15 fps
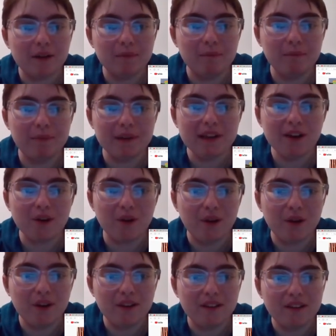Bill.
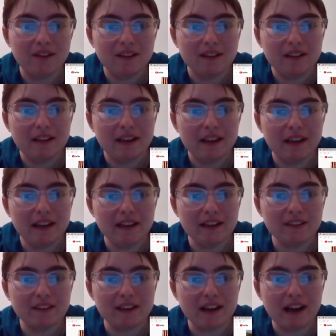He's
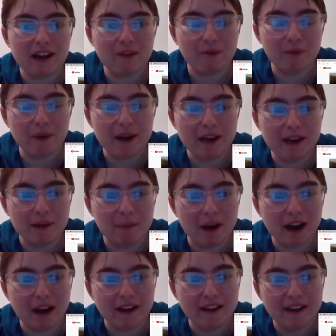got Radom
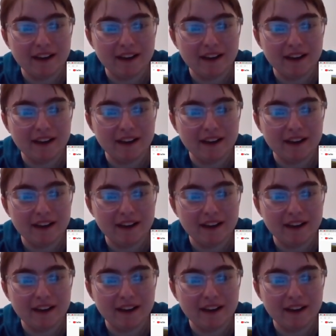on.